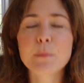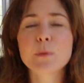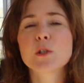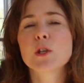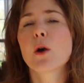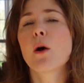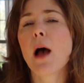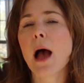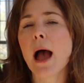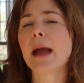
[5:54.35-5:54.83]

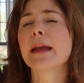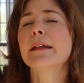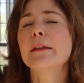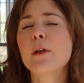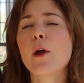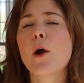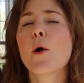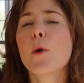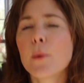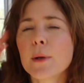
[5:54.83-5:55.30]
So I
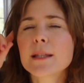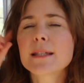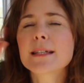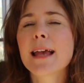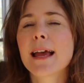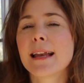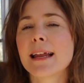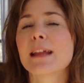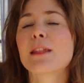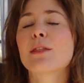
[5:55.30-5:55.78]
know it's
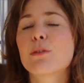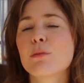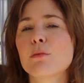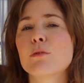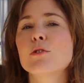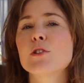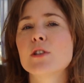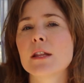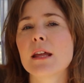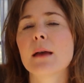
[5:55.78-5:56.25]
getting
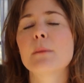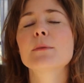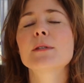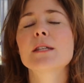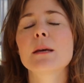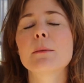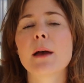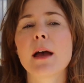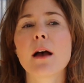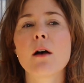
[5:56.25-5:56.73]
through to them
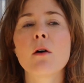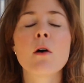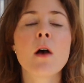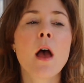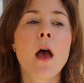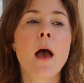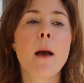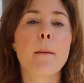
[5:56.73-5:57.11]
somehow,